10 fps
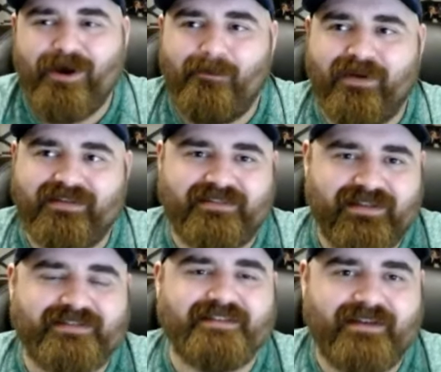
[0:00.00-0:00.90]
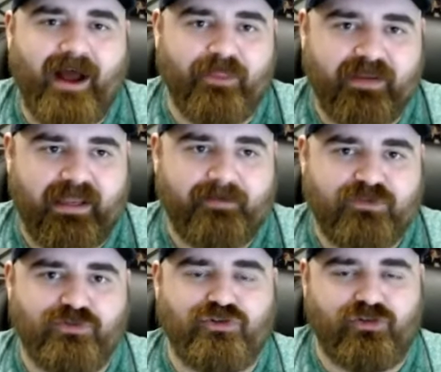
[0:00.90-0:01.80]
But it's this is not the game
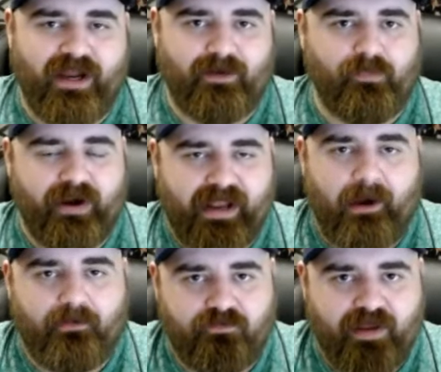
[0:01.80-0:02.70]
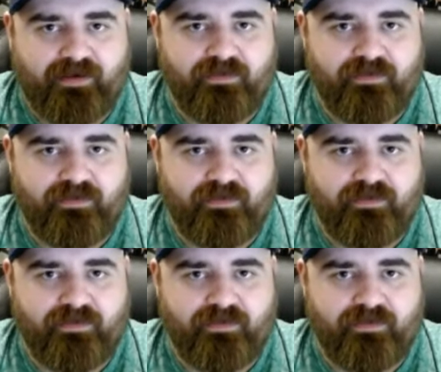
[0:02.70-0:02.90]
to try to break out of that.